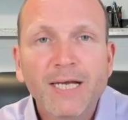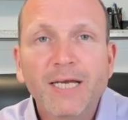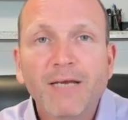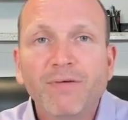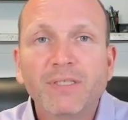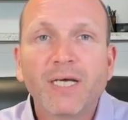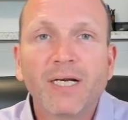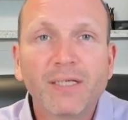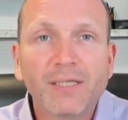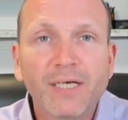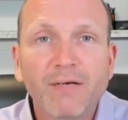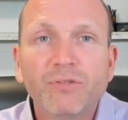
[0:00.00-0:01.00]
if a
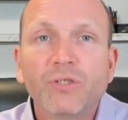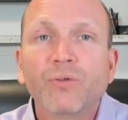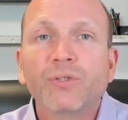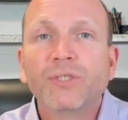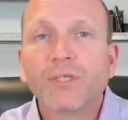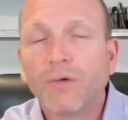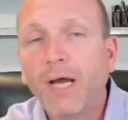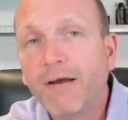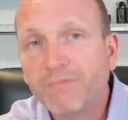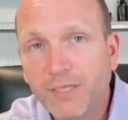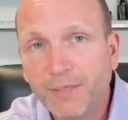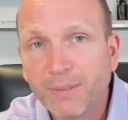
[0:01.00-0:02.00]
tenant leaves, you still
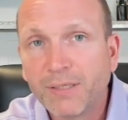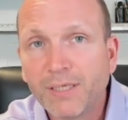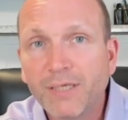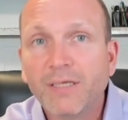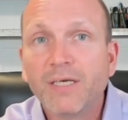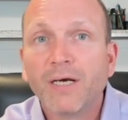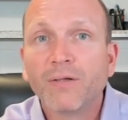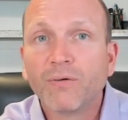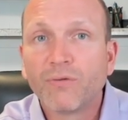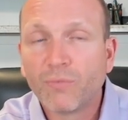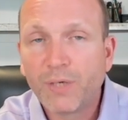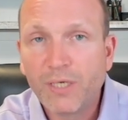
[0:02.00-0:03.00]
have typically the other
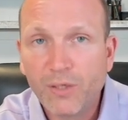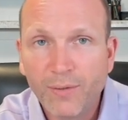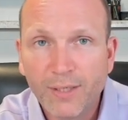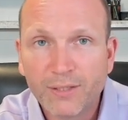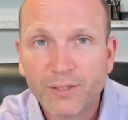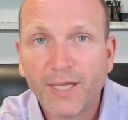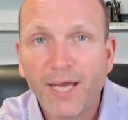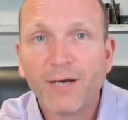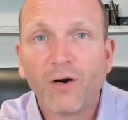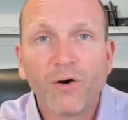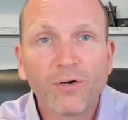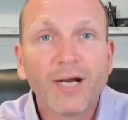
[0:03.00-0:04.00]
3 units that are